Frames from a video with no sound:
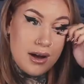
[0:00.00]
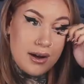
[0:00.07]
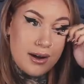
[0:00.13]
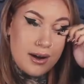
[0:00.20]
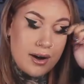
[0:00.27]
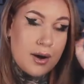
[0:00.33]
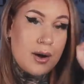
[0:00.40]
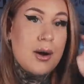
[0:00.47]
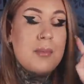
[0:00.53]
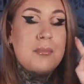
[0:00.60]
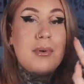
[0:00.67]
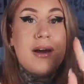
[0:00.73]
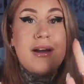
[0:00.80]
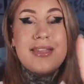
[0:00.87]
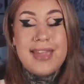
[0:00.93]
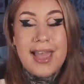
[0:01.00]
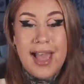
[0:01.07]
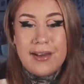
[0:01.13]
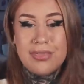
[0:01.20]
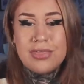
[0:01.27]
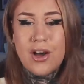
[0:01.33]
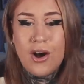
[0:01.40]
Oh, but
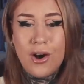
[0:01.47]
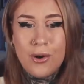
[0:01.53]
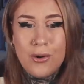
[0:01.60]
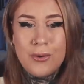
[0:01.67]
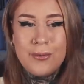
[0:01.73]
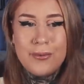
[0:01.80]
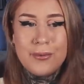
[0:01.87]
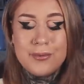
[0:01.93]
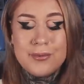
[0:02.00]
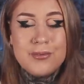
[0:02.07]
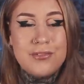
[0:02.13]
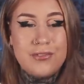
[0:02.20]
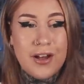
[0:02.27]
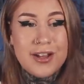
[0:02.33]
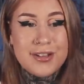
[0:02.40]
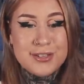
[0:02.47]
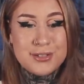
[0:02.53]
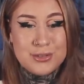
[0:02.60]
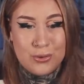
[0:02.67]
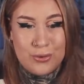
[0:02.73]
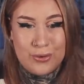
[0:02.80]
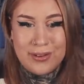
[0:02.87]
yeah, the whole first
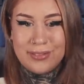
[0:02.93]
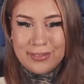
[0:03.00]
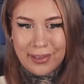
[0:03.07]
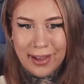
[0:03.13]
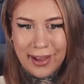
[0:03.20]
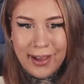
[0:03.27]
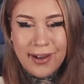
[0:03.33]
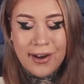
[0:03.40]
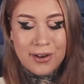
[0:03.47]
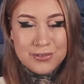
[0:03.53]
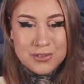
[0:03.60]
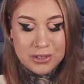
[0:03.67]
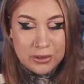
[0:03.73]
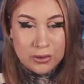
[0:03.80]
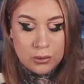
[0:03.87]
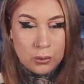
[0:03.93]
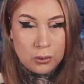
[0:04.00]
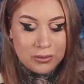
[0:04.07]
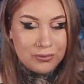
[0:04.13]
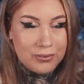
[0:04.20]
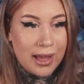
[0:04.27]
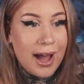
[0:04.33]
story there after
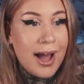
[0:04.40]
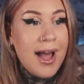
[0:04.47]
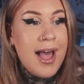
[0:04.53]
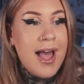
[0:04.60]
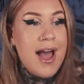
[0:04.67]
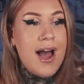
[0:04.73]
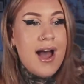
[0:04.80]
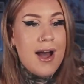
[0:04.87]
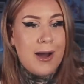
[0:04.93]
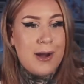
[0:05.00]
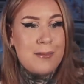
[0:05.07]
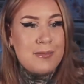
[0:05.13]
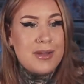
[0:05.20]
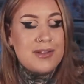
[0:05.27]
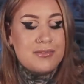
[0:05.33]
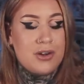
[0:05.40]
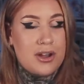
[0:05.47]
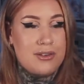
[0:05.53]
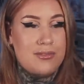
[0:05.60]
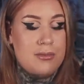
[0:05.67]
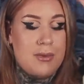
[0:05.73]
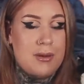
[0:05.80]
all of that, um, if I
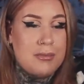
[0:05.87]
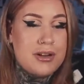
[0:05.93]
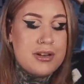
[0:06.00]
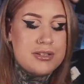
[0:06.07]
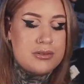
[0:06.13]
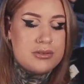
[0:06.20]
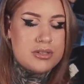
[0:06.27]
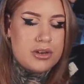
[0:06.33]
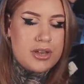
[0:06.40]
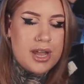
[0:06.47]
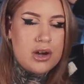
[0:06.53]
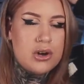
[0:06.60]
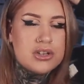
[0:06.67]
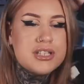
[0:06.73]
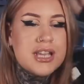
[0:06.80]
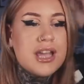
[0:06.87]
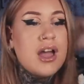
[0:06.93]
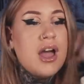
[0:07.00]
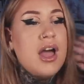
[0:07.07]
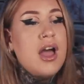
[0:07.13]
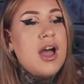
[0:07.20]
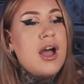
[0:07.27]
can remember because it was so chaotic,
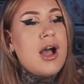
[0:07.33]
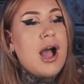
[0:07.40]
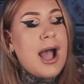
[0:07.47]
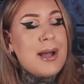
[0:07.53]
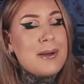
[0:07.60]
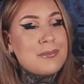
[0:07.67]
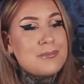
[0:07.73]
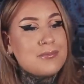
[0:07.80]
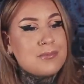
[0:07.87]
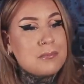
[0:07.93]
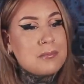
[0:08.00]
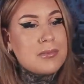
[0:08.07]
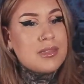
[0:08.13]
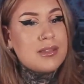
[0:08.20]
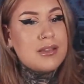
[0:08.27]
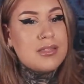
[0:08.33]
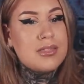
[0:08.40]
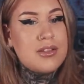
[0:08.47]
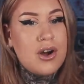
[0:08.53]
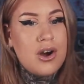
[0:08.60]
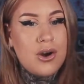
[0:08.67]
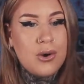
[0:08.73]
um,
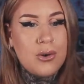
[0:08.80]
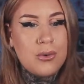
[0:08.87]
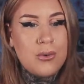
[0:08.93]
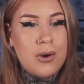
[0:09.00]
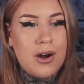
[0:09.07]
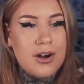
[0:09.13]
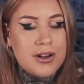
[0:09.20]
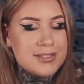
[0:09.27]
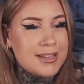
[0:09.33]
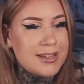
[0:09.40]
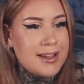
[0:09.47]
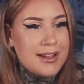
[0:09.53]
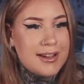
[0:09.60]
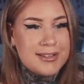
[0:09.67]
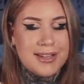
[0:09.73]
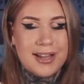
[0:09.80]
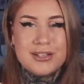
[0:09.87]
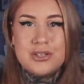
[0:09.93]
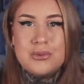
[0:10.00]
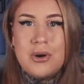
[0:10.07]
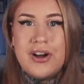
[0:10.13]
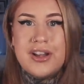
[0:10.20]
the whole asking a
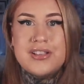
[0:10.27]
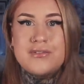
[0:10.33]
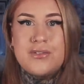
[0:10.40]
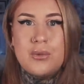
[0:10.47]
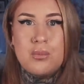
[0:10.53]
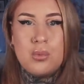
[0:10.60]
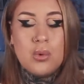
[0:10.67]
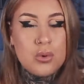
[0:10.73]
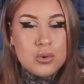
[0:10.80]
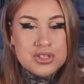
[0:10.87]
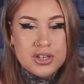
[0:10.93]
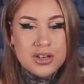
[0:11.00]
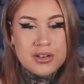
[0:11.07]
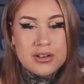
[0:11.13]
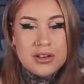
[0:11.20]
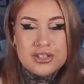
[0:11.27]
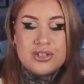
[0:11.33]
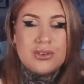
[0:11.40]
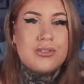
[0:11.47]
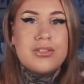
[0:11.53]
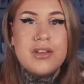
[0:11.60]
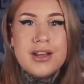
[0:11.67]
tattoo artist for water because
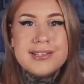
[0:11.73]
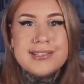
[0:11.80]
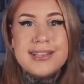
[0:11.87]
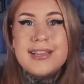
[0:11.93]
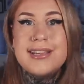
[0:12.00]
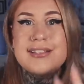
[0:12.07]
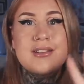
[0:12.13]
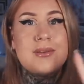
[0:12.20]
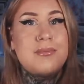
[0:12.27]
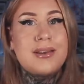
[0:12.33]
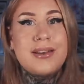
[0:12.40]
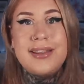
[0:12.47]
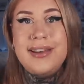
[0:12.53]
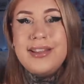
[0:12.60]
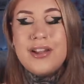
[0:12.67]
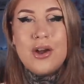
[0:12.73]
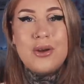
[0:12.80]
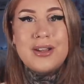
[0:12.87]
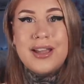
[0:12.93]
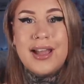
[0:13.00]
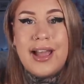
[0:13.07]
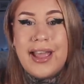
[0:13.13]
you're thirsty is completely
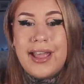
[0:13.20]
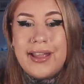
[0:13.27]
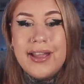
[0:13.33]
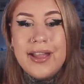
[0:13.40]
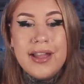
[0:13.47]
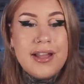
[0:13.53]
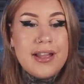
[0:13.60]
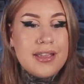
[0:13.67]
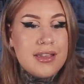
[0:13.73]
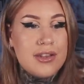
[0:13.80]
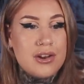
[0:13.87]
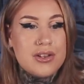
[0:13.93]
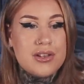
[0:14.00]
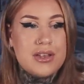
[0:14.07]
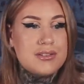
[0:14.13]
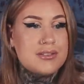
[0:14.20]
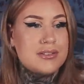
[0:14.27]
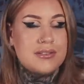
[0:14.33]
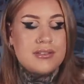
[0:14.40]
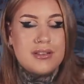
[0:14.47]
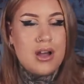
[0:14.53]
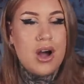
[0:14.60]
okay. You know, it's
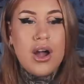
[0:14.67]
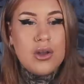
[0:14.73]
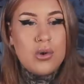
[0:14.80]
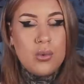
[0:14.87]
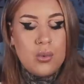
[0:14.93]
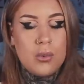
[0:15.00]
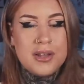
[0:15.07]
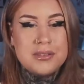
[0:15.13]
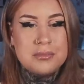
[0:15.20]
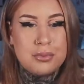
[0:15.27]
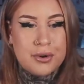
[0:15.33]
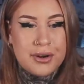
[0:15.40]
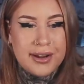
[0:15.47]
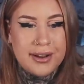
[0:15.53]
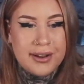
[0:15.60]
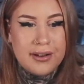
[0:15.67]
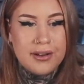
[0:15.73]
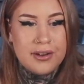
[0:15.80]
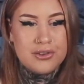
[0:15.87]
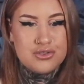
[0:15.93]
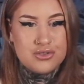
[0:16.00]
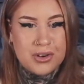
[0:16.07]
I always bring
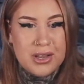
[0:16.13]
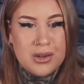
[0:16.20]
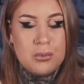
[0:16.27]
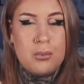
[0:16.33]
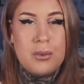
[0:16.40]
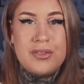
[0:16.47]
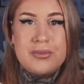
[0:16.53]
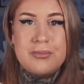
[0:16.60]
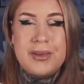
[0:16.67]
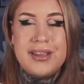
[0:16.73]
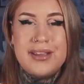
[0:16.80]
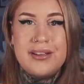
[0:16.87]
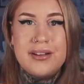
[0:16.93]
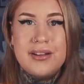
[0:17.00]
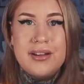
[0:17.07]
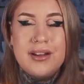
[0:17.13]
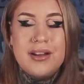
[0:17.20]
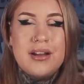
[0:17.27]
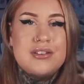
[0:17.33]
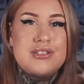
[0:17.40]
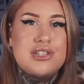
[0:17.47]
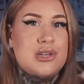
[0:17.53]
a drink with me
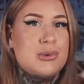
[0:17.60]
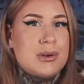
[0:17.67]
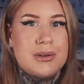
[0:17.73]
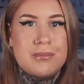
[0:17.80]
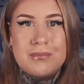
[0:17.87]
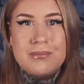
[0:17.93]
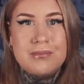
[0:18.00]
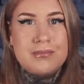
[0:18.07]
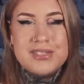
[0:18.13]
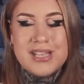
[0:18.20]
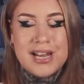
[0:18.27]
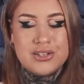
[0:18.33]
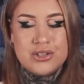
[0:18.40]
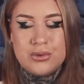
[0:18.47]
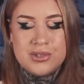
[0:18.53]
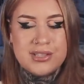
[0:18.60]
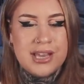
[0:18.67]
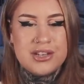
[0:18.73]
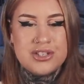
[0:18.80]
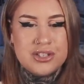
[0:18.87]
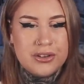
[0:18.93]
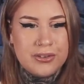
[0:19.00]
to a tattoo
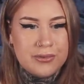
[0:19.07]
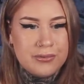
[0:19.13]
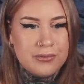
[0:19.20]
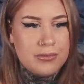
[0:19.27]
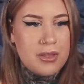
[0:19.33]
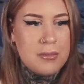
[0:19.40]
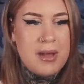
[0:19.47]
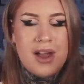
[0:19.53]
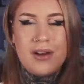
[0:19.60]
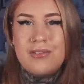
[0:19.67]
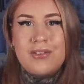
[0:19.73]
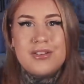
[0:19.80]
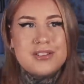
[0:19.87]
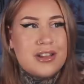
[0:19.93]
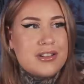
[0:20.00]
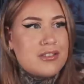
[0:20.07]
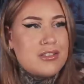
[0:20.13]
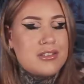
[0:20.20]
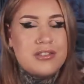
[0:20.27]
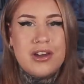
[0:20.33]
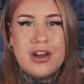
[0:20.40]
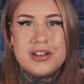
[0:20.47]
session, no matter if it's like
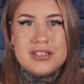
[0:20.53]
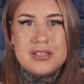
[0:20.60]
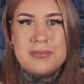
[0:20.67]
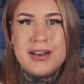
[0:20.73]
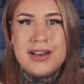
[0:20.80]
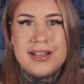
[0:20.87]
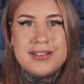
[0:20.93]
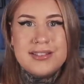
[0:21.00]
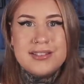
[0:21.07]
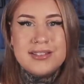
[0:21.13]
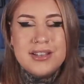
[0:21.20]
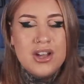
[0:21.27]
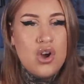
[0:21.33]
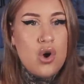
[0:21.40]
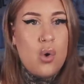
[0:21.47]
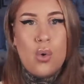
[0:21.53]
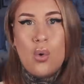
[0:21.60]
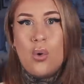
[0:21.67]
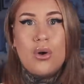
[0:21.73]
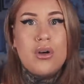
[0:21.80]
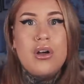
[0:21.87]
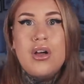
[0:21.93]
30 minutes
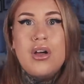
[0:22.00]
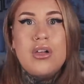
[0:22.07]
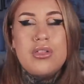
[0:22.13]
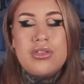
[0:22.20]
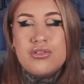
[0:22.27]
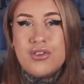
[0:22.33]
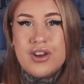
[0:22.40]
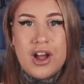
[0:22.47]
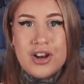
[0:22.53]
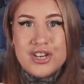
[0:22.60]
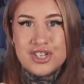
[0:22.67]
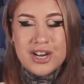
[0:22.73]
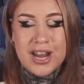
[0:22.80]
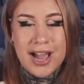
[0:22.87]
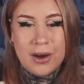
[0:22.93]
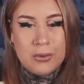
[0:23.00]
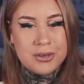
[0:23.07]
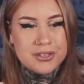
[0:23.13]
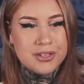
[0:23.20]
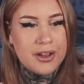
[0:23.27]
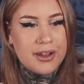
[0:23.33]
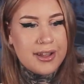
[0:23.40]
or 300
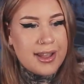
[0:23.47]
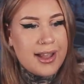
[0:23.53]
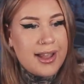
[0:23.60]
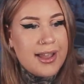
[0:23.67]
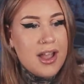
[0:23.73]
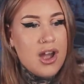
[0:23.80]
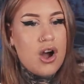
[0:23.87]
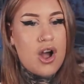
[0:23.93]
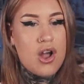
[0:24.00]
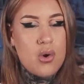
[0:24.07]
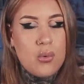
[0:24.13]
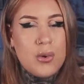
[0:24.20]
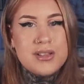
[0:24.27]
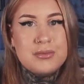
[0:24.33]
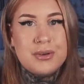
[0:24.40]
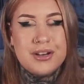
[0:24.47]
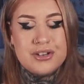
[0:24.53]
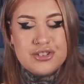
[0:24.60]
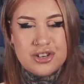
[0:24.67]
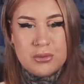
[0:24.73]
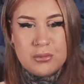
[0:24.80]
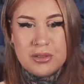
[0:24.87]
hours, okay? I always bring
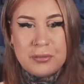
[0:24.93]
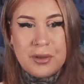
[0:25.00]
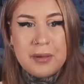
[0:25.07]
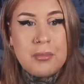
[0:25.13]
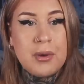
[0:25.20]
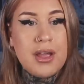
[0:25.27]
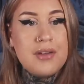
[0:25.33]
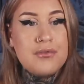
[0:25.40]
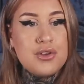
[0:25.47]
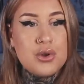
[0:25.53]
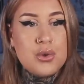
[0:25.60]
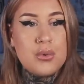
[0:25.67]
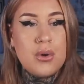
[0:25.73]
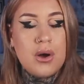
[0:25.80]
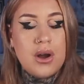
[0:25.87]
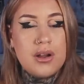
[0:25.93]
a drink with me. But if you